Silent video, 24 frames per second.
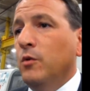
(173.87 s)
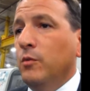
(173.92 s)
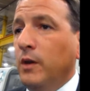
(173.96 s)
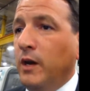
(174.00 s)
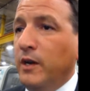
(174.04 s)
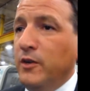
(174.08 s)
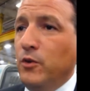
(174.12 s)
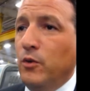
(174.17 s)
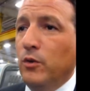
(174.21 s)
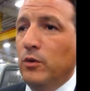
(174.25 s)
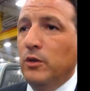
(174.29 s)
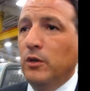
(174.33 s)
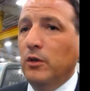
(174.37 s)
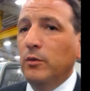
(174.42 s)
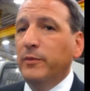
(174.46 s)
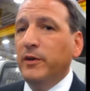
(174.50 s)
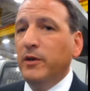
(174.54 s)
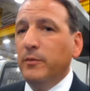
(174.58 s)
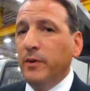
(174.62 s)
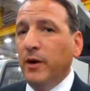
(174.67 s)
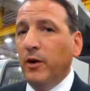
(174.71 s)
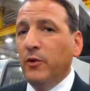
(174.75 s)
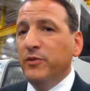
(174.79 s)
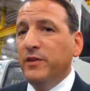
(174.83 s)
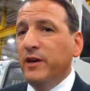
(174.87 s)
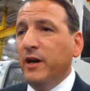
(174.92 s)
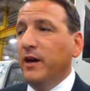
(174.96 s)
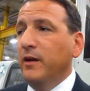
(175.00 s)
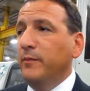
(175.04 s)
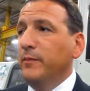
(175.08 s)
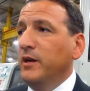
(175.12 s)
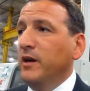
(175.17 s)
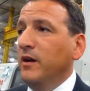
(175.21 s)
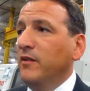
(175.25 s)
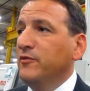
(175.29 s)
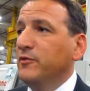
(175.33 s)
Well, I know a little bit about that. I
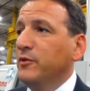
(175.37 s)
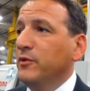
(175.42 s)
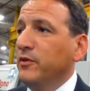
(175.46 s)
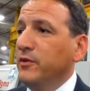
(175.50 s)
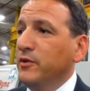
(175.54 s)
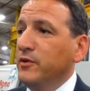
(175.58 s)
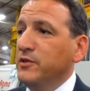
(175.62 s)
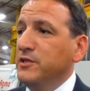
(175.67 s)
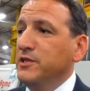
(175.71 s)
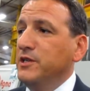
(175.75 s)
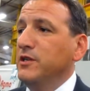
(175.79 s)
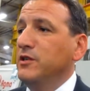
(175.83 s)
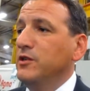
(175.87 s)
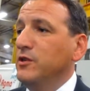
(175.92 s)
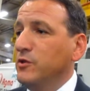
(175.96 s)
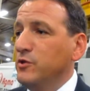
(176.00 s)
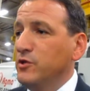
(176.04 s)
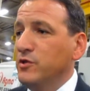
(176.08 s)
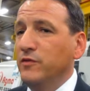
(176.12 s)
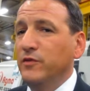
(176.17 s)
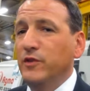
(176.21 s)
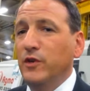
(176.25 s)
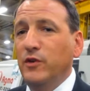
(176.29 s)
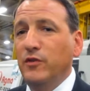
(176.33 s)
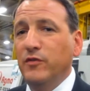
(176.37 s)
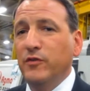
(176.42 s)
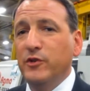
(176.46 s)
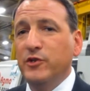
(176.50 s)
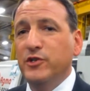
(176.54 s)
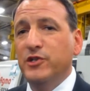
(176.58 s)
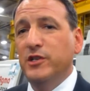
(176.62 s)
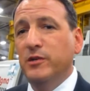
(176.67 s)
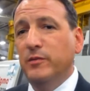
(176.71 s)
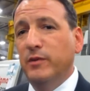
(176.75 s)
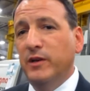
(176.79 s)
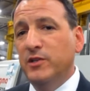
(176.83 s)
mean, after 13 years of
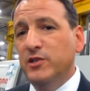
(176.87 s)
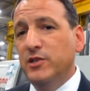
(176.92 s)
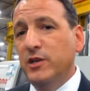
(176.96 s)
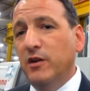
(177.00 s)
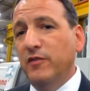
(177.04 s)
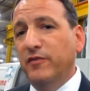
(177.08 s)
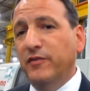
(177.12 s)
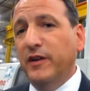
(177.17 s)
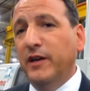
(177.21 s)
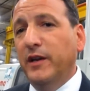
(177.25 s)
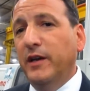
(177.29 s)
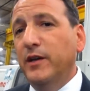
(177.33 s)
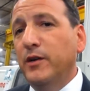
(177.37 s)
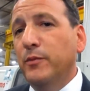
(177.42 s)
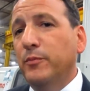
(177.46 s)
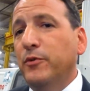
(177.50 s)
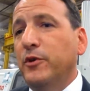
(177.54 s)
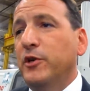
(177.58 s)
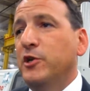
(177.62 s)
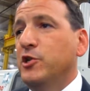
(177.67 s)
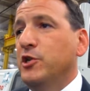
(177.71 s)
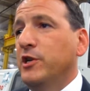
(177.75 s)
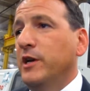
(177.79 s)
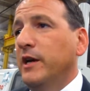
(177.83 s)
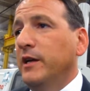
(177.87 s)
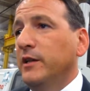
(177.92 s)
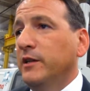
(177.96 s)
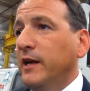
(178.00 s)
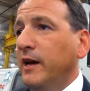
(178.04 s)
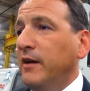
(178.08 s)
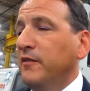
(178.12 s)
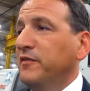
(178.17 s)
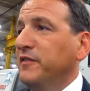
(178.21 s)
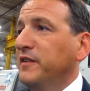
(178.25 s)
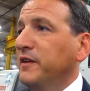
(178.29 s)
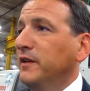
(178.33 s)
university myself, I can appreciate
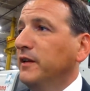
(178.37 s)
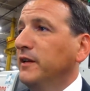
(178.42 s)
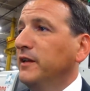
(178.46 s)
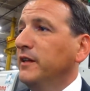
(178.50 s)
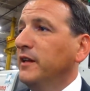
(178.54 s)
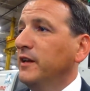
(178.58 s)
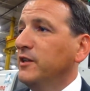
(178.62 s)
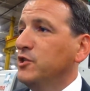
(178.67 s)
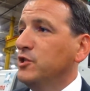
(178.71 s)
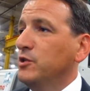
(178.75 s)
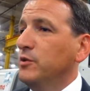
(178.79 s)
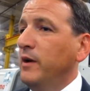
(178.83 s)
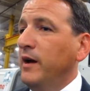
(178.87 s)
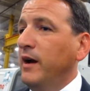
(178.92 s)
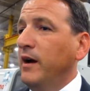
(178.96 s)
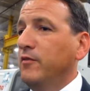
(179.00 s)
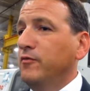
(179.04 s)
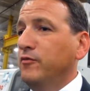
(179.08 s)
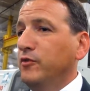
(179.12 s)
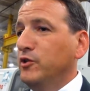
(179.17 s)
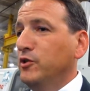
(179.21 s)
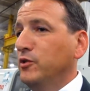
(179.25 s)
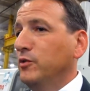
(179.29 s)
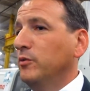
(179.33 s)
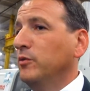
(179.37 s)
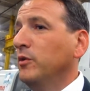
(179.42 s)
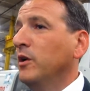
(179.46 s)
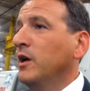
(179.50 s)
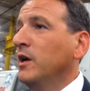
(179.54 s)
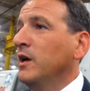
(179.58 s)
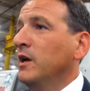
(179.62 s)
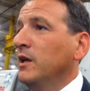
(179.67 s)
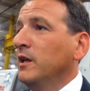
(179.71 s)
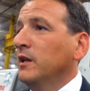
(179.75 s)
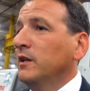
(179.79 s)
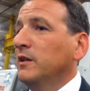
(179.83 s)
that feeling that you have when you
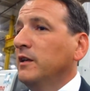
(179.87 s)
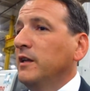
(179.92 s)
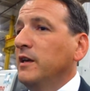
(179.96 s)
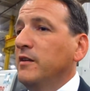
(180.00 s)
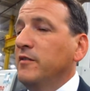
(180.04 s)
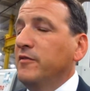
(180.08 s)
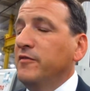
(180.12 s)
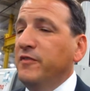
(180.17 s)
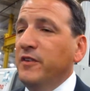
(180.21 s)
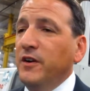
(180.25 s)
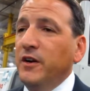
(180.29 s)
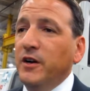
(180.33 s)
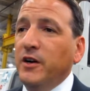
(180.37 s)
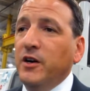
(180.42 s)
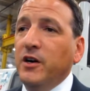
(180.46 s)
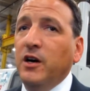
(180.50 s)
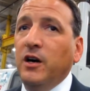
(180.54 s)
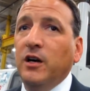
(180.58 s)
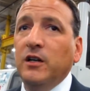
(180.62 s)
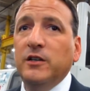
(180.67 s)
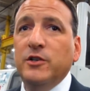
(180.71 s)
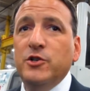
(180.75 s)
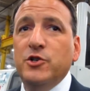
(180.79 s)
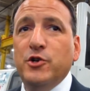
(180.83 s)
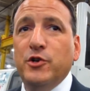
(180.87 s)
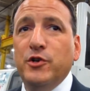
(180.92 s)
leave college or